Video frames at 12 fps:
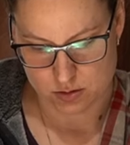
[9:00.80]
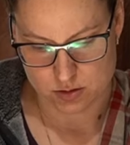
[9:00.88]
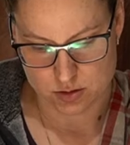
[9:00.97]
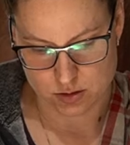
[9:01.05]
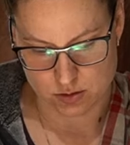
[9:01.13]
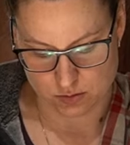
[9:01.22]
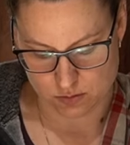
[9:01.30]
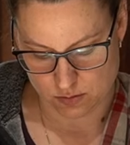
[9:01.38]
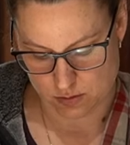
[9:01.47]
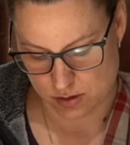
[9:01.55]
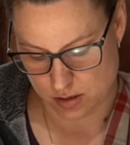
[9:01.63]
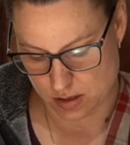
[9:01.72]
2,
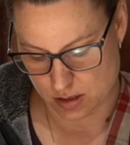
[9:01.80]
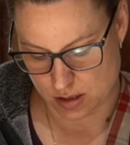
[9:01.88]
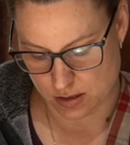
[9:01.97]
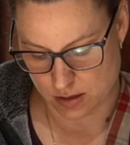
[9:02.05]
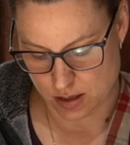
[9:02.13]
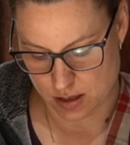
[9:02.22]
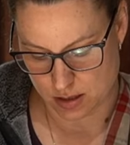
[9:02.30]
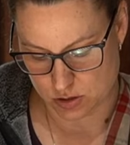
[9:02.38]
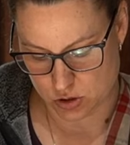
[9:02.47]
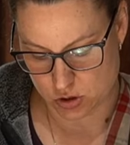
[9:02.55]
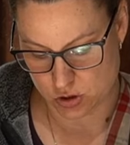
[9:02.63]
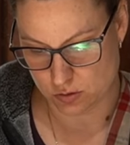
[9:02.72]
and then
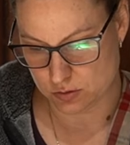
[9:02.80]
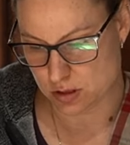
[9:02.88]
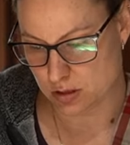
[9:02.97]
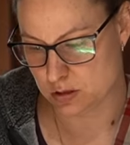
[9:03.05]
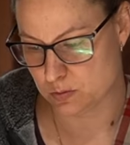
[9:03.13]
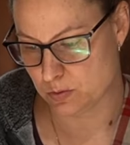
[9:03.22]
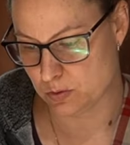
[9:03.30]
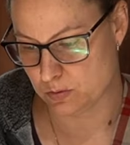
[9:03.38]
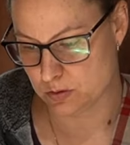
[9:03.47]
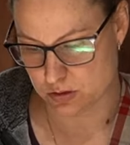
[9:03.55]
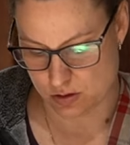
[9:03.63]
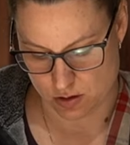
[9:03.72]
it's 2
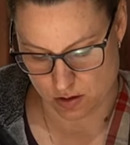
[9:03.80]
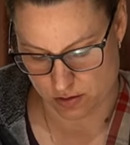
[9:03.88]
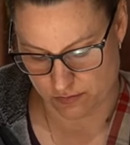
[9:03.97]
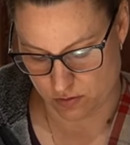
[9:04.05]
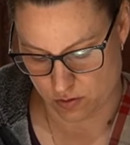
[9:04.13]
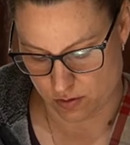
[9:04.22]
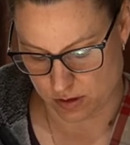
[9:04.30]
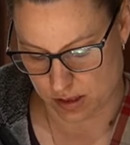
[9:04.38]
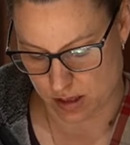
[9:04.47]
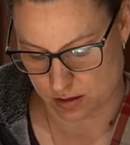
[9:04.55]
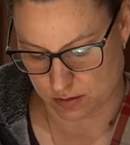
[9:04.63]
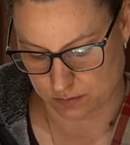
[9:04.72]
teaspoons of
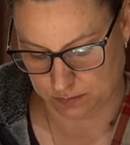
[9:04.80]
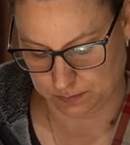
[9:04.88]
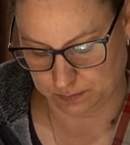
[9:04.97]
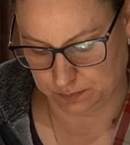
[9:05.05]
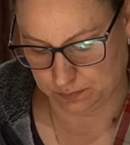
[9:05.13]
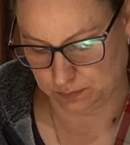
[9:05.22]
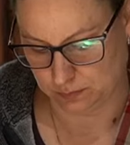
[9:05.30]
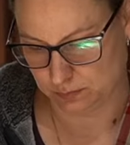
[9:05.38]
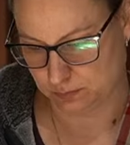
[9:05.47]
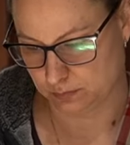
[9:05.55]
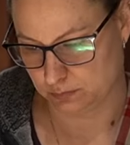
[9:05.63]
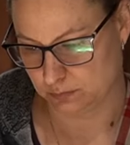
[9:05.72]
oregano.
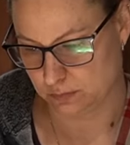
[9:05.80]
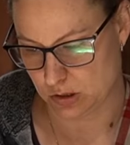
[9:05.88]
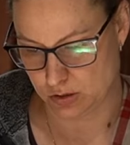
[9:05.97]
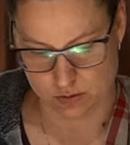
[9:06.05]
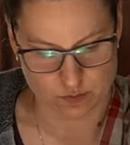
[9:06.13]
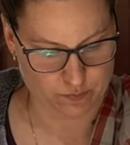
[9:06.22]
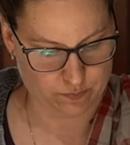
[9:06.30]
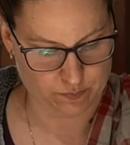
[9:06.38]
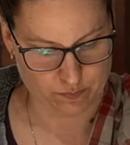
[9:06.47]
2.